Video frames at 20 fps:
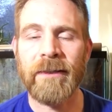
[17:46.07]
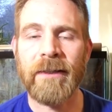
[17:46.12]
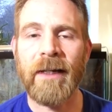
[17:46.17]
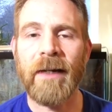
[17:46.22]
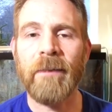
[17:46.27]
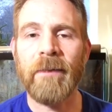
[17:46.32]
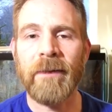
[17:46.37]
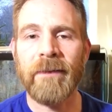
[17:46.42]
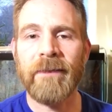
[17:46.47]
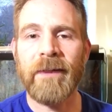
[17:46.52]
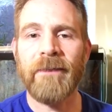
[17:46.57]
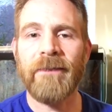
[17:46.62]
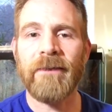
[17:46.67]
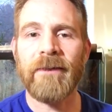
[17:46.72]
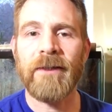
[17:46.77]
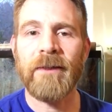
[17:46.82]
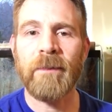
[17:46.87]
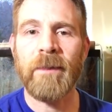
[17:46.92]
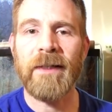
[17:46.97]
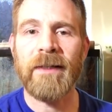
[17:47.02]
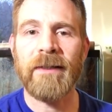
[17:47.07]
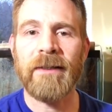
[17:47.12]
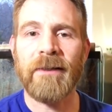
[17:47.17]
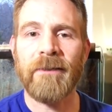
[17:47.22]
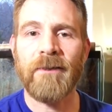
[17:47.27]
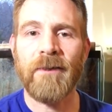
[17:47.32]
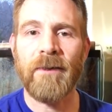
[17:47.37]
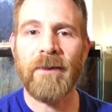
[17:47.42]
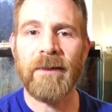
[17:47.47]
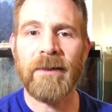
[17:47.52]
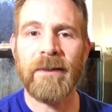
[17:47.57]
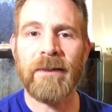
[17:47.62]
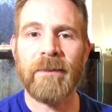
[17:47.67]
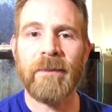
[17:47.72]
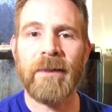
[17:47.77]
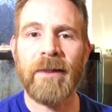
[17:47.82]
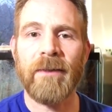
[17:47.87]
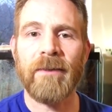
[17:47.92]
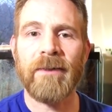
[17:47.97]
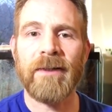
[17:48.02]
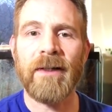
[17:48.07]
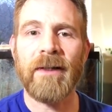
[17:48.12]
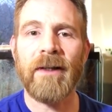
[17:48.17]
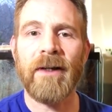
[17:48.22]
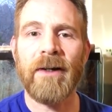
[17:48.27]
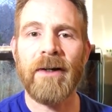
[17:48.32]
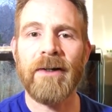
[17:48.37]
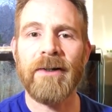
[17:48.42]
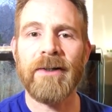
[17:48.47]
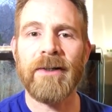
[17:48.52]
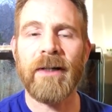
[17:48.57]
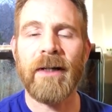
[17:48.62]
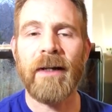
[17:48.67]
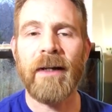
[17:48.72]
a couple of different species of tortoises, but there was a large,